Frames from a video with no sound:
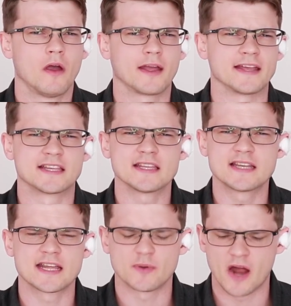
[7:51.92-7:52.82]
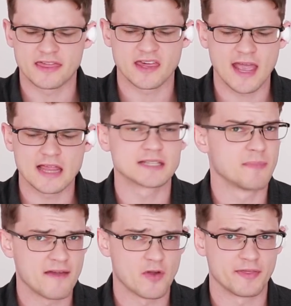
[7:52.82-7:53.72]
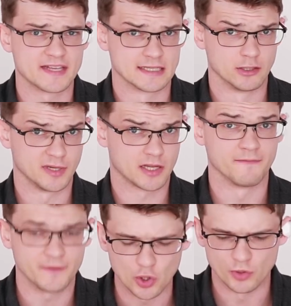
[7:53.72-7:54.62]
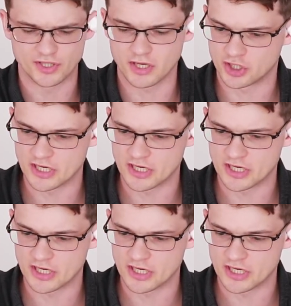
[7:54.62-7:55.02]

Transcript: Okay, so this next one, I think Alex may have got things a little bit confused.